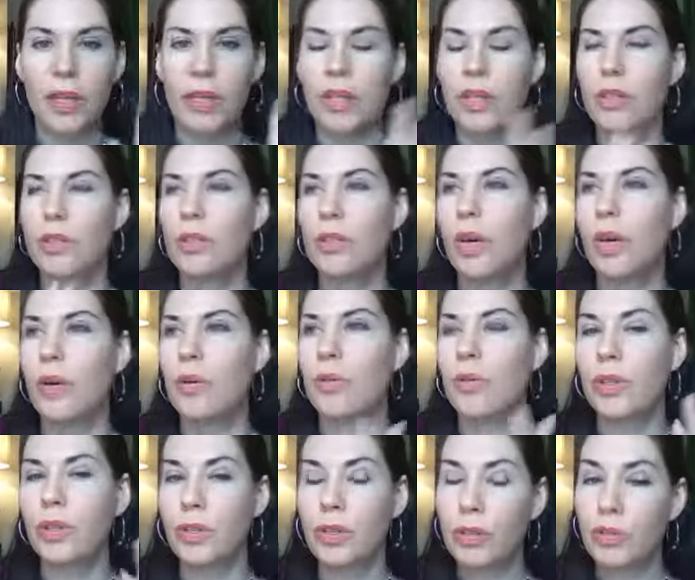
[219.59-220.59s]
So
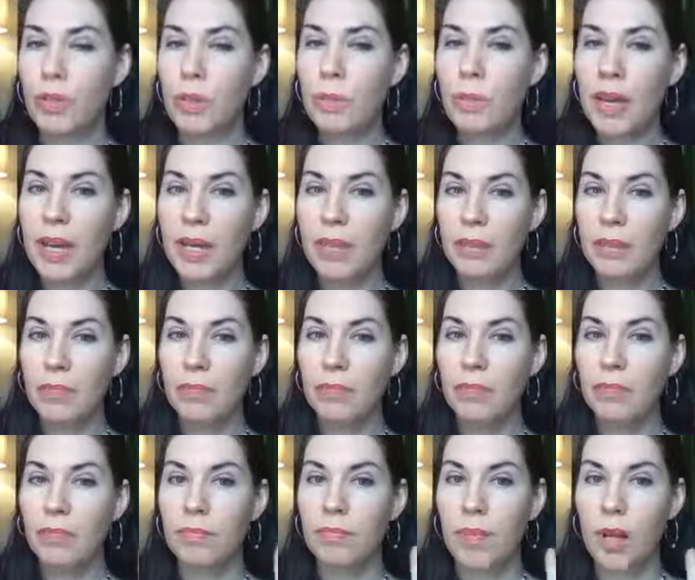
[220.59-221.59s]
there's 3 main
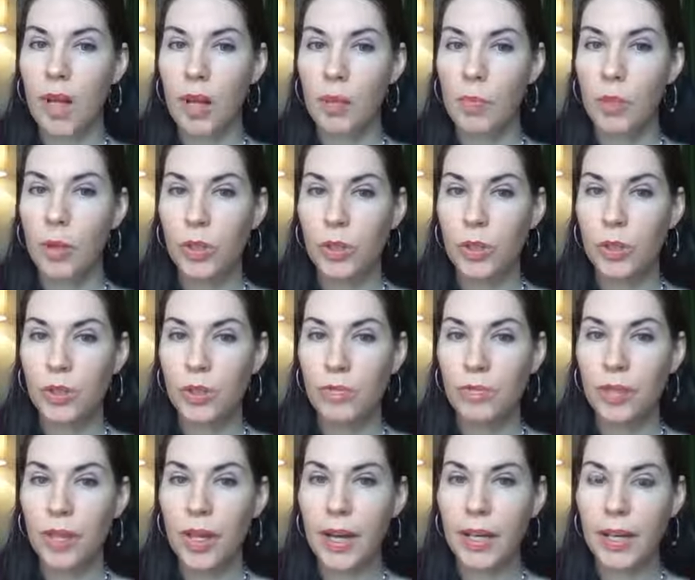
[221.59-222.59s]
airports you can
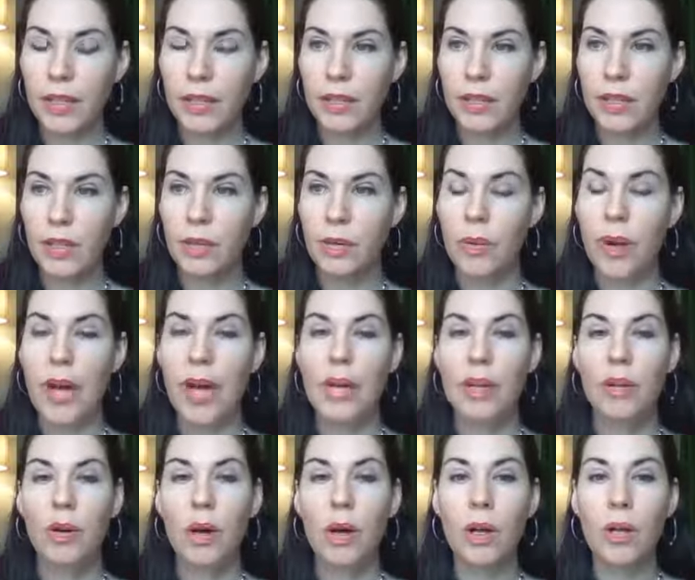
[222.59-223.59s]
fly into, and
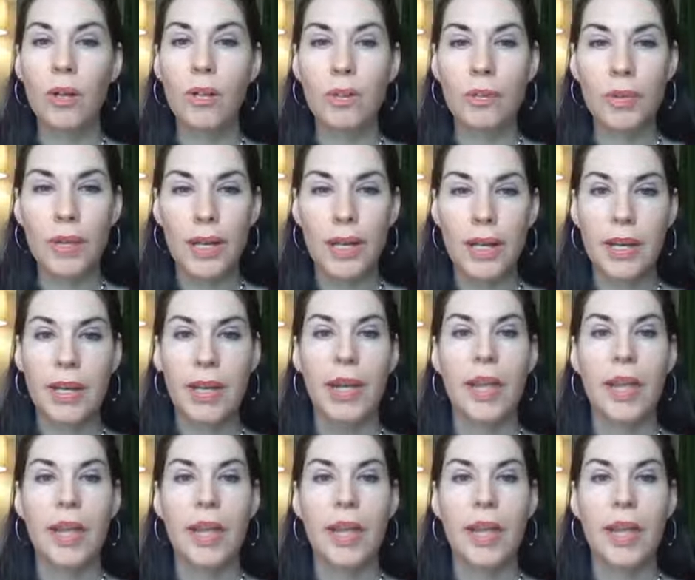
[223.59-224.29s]
all 3,